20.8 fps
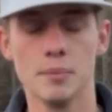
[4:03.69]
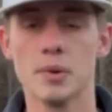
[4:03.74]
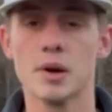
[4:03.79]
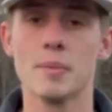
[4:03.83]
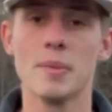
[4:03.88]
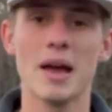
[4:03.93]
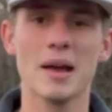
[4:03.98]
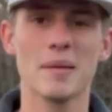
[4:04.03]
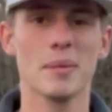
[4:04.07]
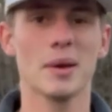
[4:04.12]
But a
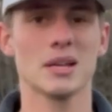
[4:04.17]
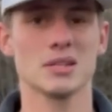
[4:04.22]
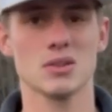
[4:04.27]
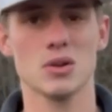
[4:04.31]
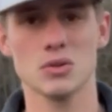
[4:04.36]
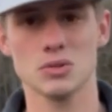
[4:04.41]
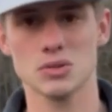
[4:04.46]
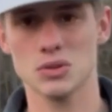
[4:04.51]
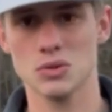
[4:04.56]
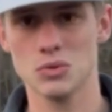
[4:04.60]
backpack's
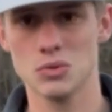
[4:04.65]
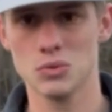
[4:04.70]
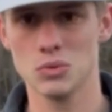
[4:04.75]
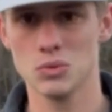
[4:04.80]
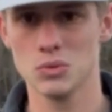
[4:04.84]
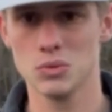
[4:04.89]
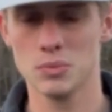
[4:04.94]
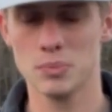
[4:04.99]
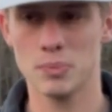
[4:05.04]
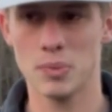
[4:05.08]
also
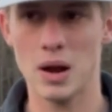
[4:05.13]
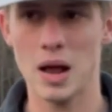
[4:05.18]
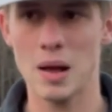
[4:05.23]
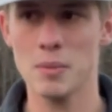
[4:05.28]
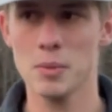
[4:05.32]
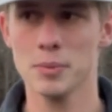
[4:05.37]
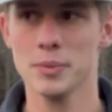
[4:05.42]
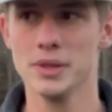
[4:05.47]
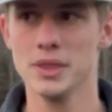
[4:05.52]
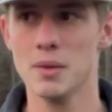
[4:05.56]

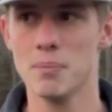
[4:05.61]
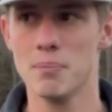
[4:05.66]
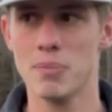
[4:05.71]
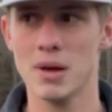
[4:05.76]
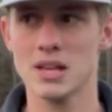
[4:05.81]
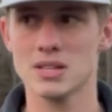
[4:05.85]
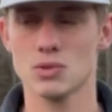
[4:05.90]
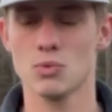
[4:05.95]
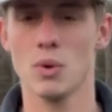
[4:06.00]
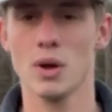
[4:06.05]
probably the
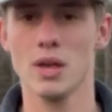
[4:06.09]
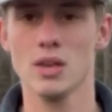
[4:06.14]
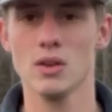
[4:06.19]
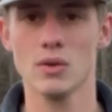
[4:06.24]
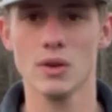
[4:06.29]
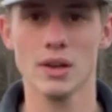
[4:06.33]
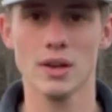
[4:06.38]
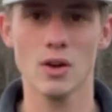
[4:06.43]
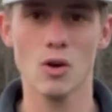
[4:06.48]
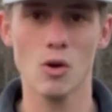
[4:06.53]
best way you
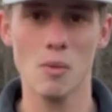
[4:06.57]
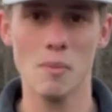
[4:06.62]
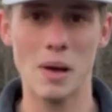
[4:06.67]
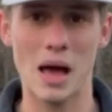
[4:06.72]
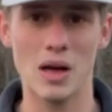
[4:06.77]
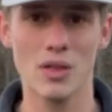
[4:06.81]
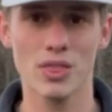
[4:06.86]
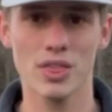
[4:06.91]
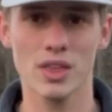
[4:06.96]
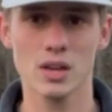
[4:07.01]
can go
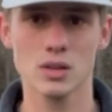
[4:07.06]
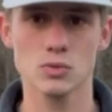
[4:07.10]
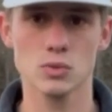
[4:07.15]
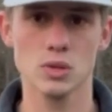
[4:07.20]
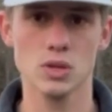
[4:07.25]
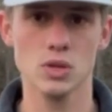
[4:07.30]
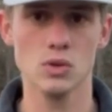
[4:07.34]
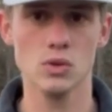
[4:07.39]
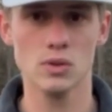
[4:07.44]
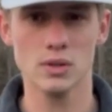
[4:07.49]
about things
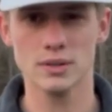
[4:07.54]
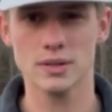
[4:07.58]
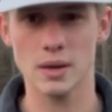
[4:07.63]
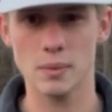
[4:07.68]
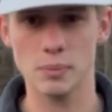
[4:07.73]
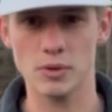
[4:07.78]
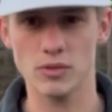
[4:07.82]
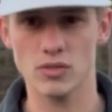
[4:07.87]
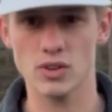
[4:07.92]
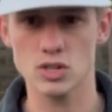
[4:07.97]
when you do the
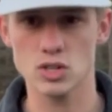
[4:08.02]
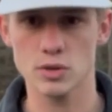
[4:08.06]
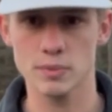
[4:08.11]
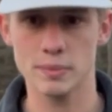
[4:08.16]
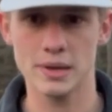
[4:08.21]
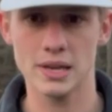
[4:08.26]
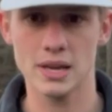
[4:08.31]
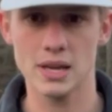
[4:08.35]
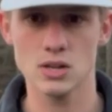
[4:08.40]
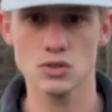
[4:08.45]
type of fishing
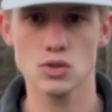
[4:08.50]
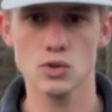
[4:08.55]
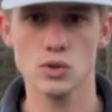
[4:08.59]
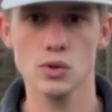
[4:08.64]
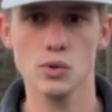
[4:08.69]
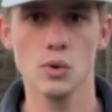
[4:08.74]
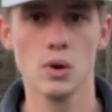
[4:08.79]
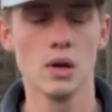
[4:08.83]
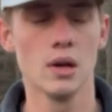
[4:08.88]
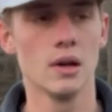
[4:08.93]
me and Andrew
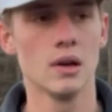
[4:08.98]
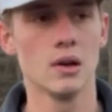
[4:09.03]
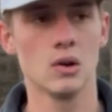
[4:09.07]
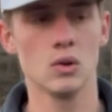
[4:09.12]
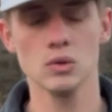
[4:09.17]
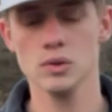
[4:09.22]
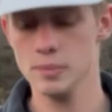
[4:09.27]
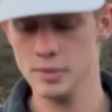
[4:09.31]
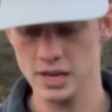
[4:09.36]
do, only